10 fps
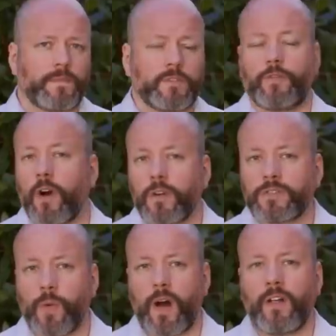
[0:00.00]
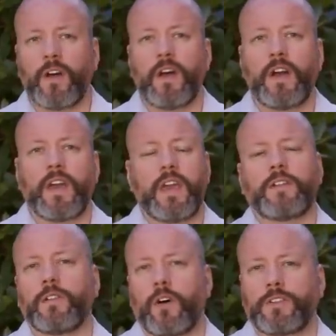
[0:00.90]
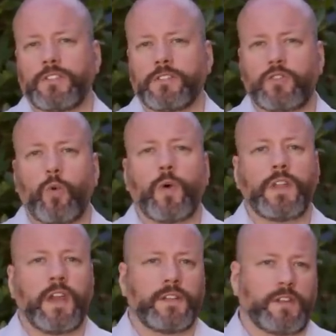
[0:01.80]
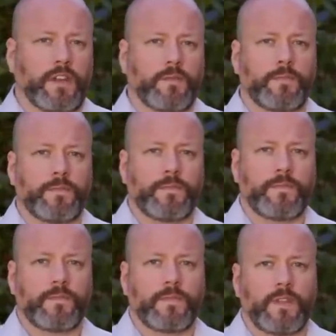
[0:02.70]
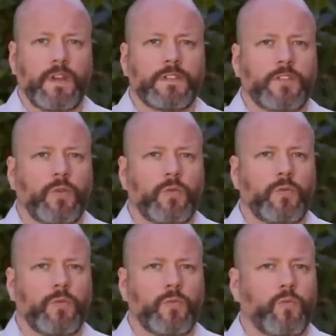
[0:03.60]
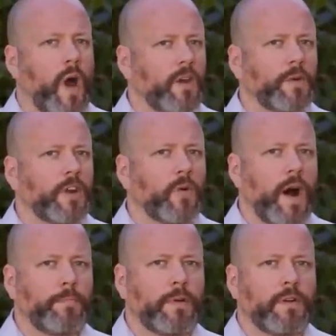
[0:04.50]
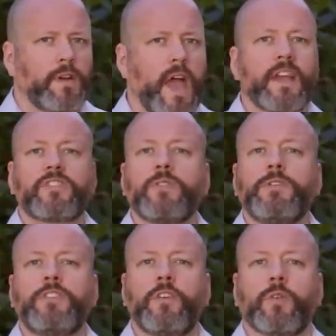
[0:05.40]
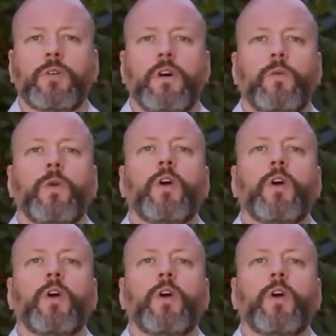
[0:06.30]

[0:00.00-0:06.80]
So if all goes well, it'll launch in 2018. So why don't we go up? Actually, we do. We're